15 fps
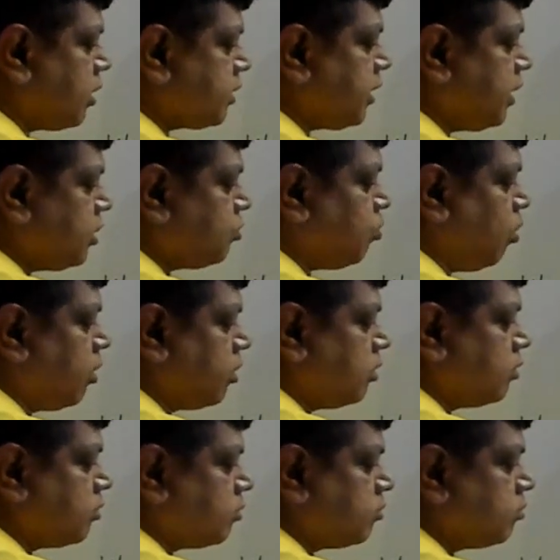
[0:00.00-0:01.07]
is what?
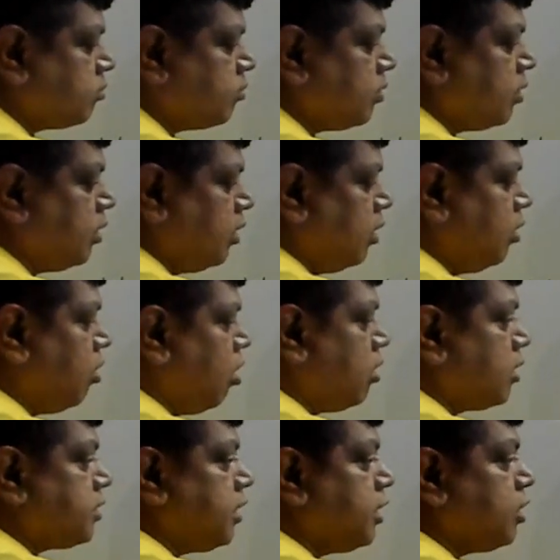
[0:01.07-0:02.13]
Longer
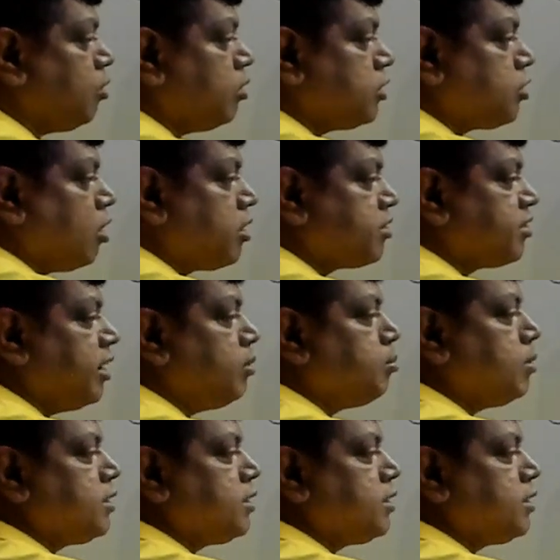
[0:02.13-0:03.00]
side equal to shorter side plus